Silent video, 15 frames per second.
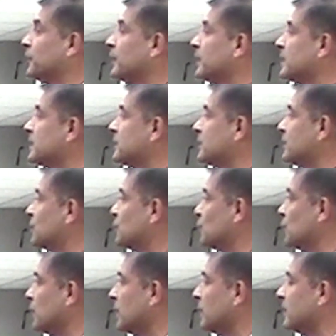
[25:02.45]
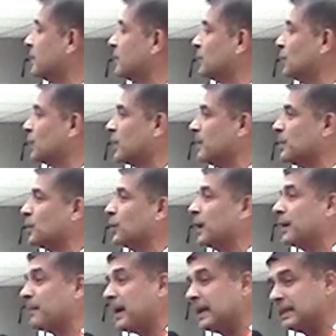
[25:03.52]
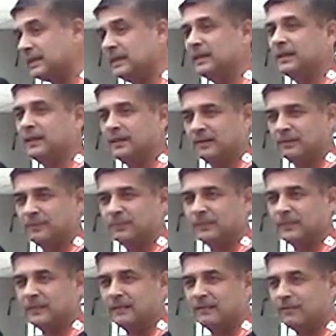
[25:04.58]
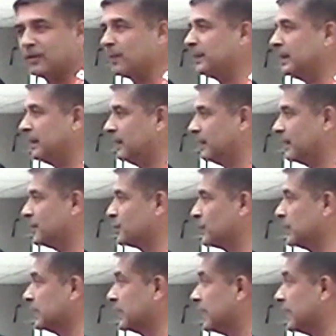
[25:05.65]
first student to come to MIT from India is one